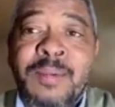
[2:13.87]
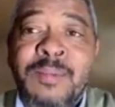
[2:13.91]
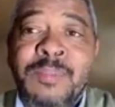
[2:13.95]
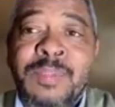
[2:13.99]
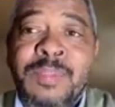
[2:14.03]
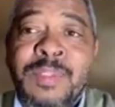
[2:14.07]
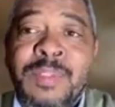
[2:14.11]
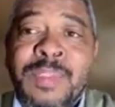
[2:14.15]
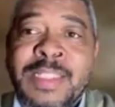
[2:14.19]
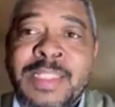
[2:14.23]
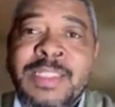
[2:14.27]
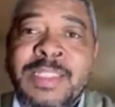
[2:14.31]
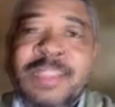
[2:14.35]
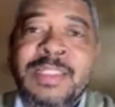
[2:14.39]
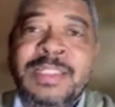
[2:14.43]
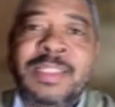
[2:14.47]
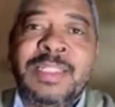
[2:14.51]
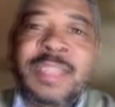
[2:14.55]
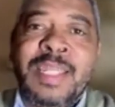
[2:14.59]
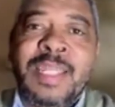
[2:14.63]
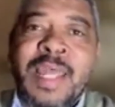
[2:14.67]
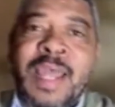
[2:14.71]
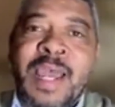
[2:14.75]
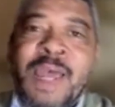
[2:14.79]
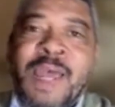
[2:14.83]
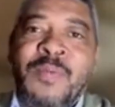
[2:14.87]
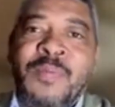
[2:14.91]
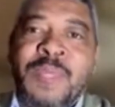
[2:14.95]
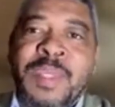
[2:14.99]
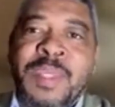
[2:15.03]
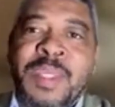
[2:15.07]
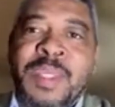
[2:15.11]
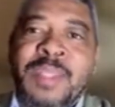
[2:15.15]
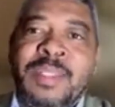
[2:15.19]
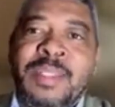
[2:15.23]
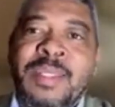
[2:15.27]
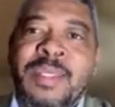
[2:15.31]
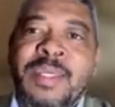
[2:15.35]
doesn't now
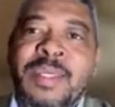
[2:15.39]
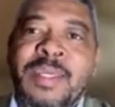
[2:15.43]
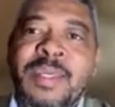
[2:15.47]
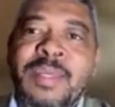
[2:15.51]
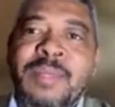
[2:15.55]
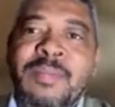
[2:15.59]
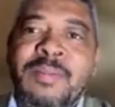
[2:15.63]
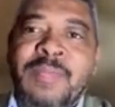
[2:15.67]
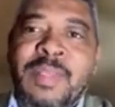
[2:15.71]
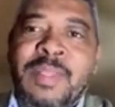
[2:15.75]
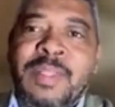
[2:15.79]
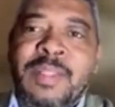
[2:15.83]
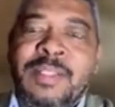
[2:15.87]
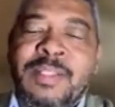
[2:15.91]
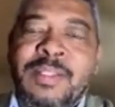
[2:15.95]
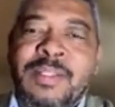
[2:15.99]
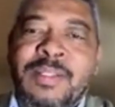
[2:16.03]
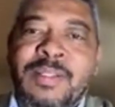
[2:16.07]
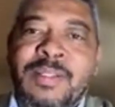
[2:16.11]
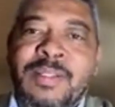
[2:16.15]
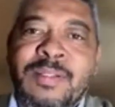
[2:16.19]
mean that